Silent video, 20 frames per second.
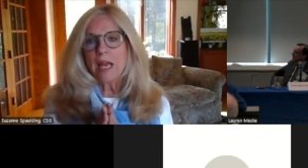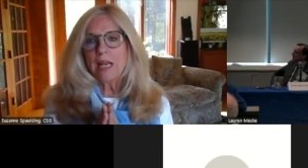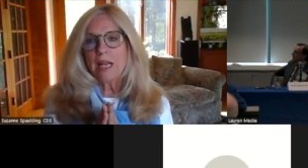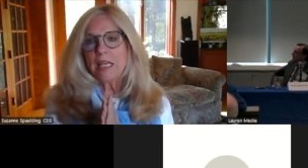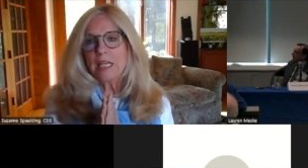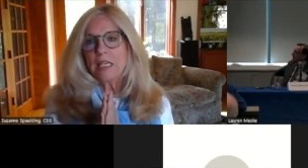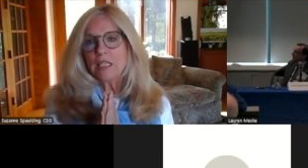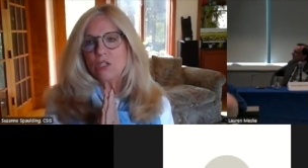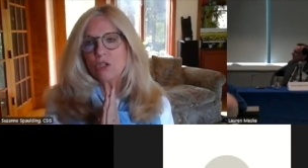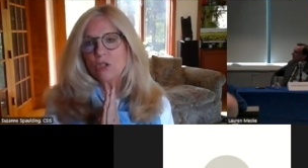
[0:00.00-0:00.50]
And
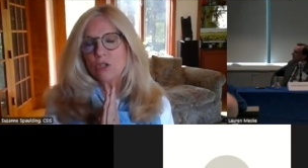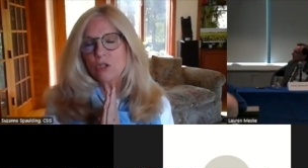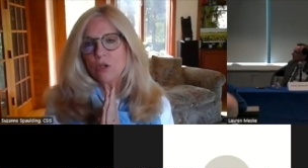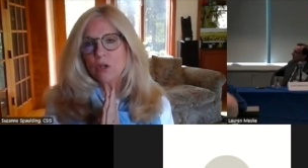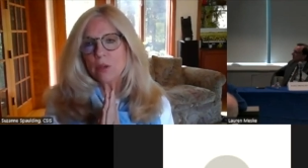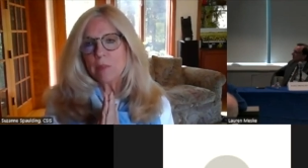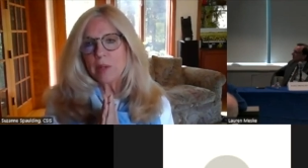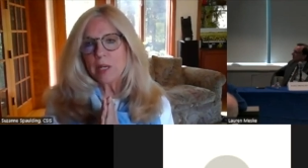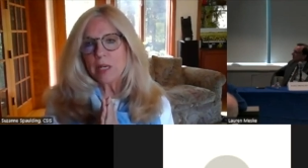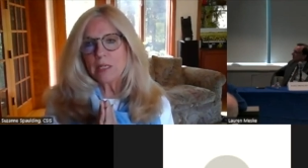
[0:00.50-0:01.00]
Eastern
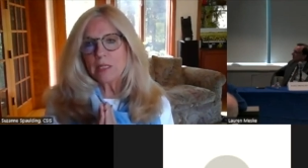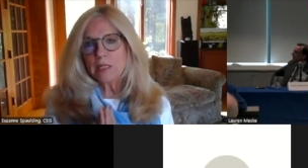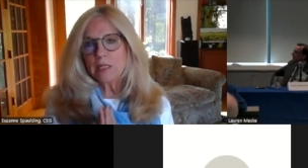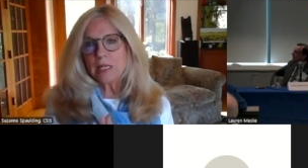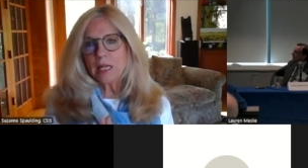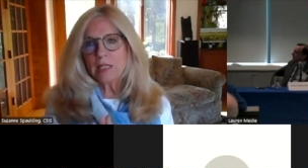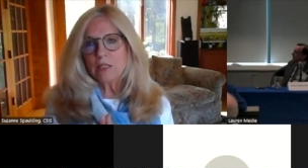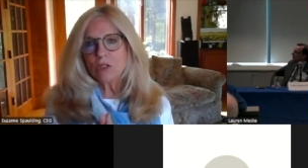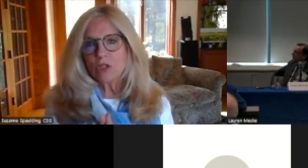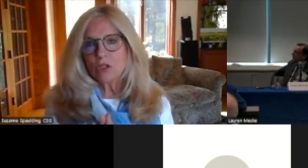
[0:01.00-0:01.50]
European
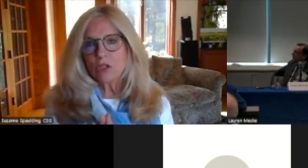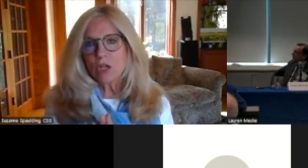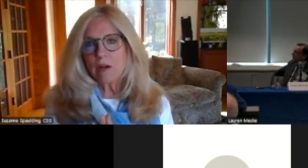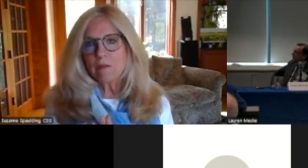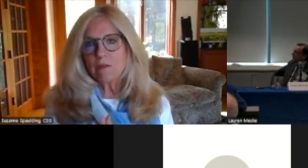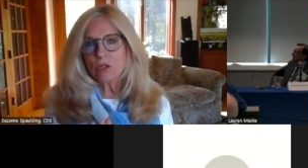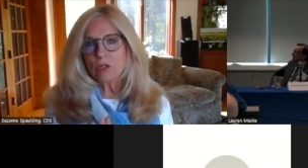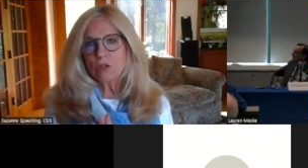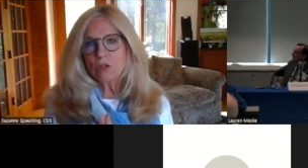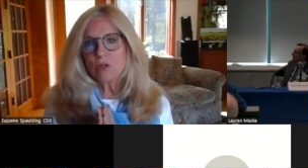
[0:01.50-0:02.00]
intelligence
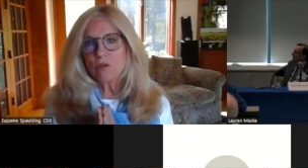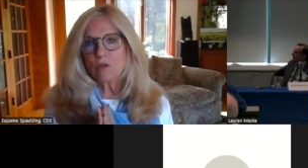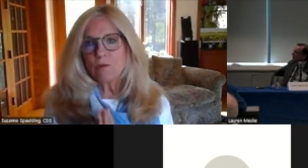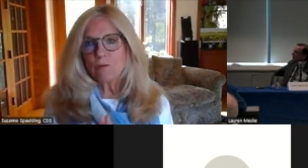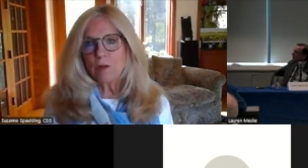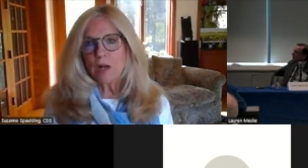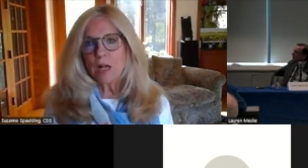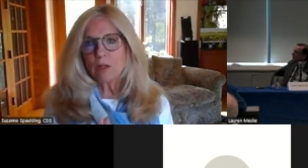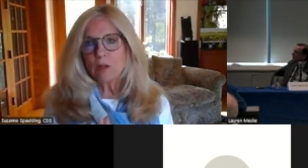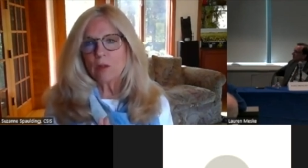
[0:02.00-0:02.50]
officers who
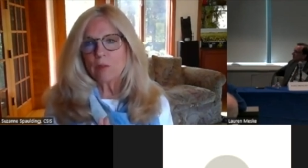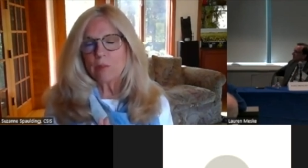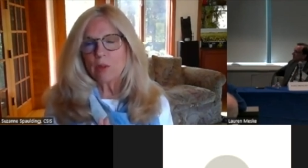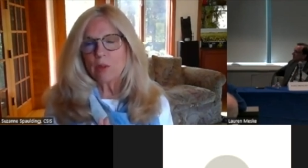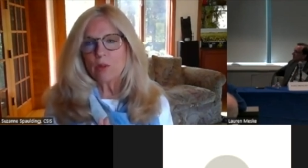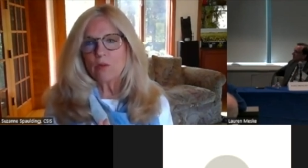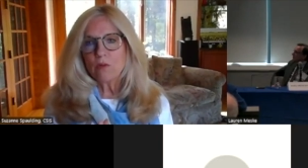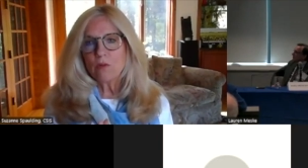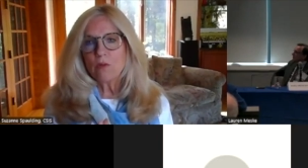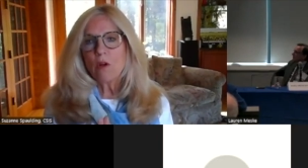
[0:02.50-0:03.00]
followed
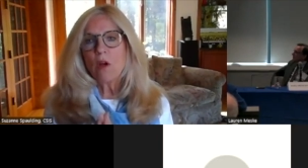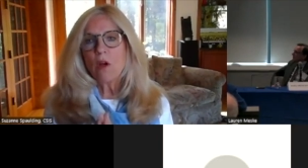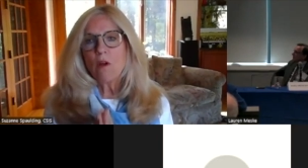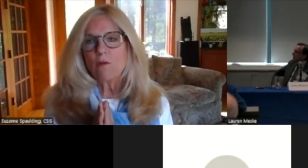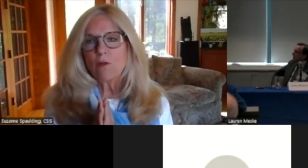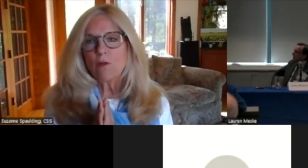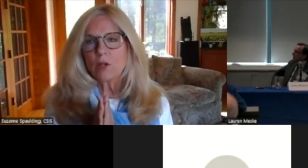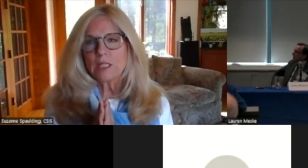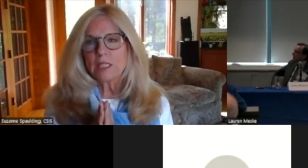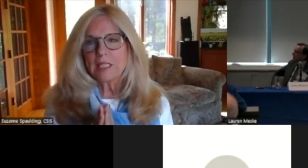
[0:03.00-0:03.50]
Putin
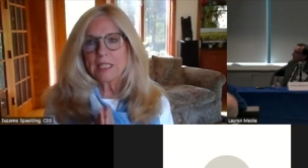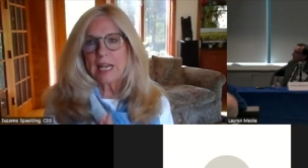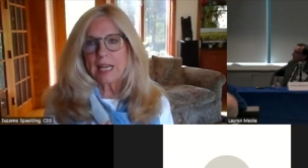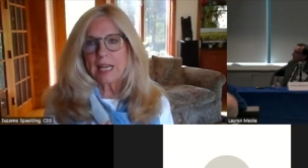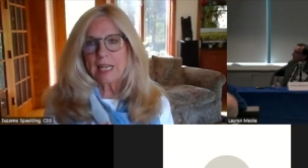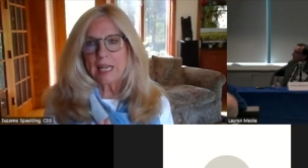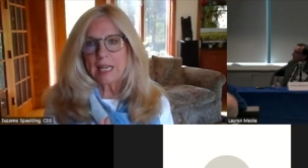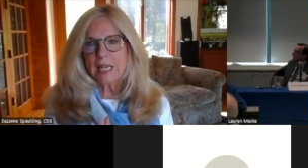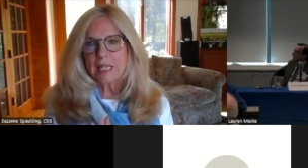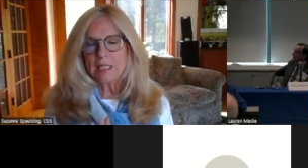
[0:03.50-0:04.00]
for
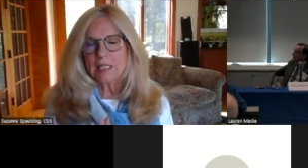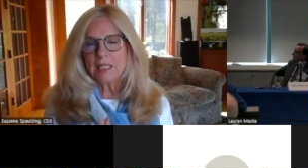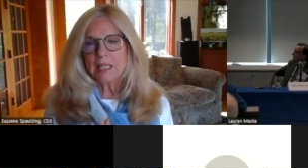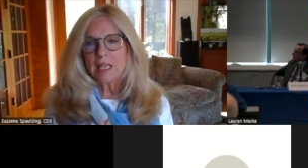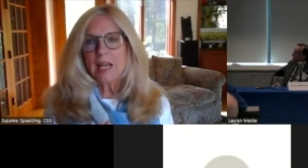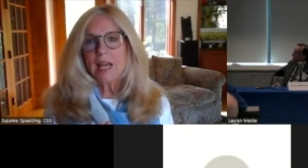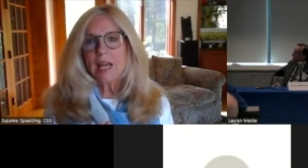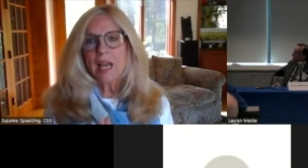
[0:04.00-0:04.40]
decades